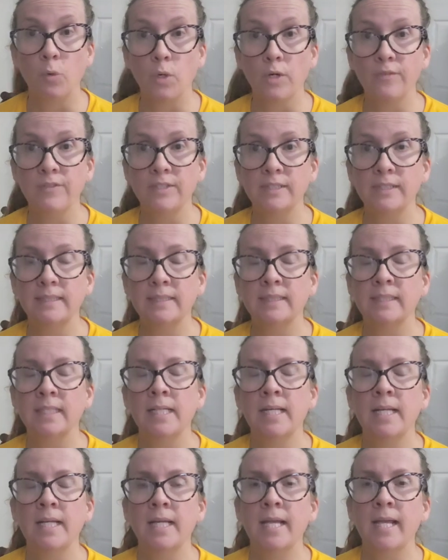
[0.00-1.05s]
of us.
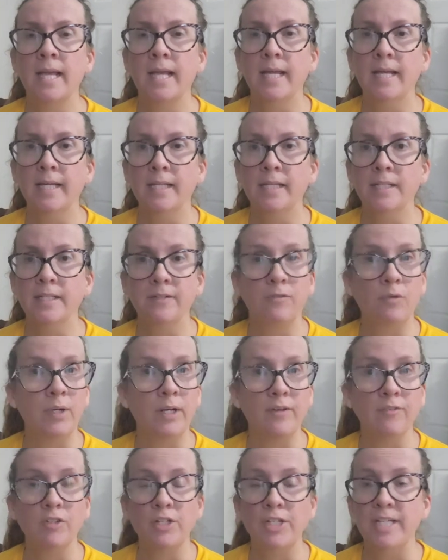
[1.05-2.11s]
And if we
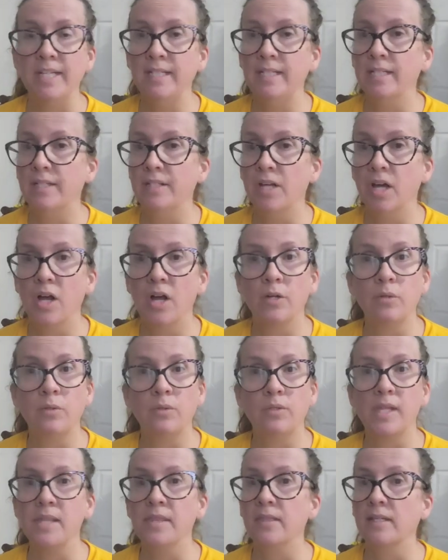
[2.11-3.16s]
ever needed to
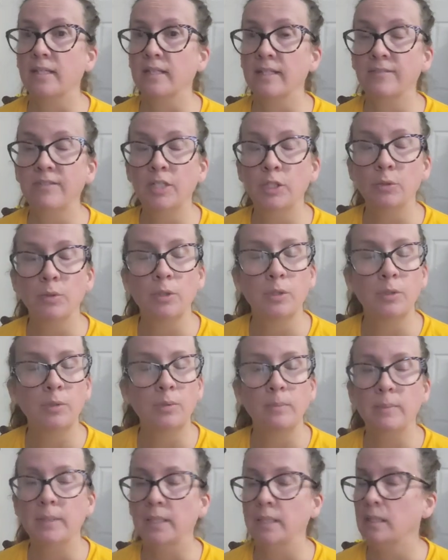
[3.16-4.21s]
huddle in the living
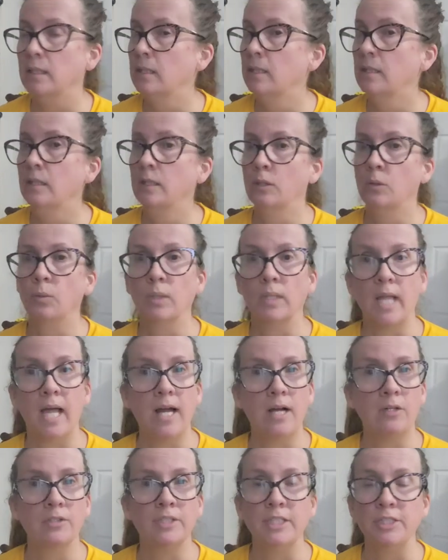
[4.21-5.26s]
room and rely
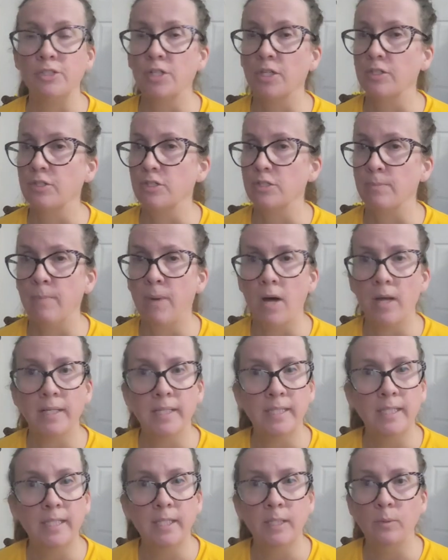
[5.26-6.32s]
on each other's
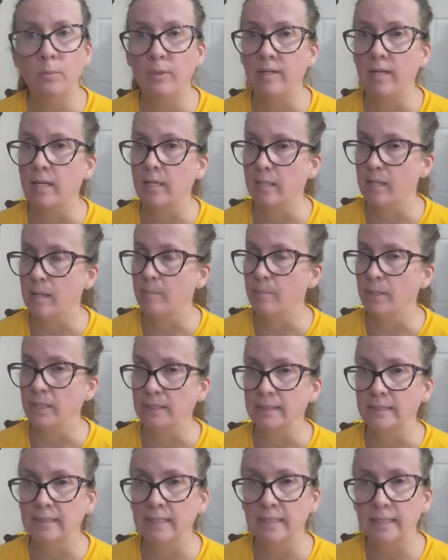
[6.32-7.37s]
body heat, we've got a couple
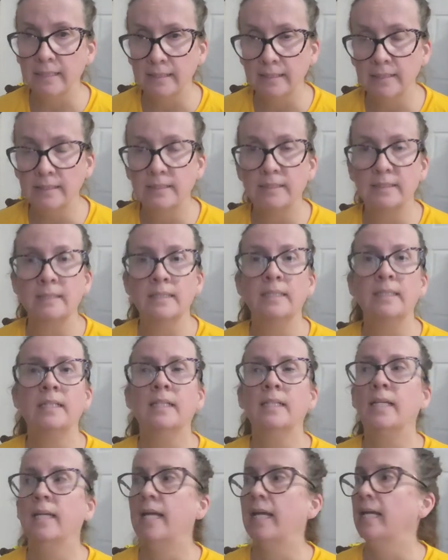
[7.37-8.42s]
of tents
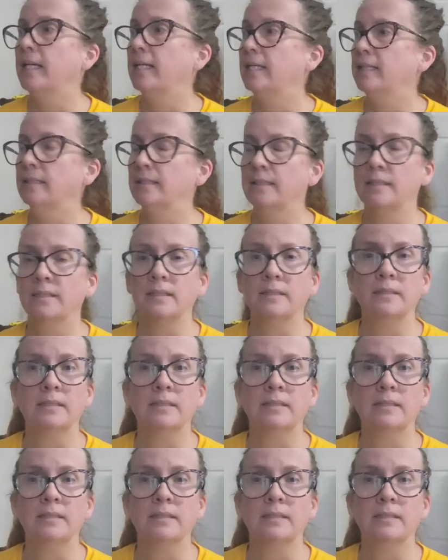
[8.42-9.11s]
and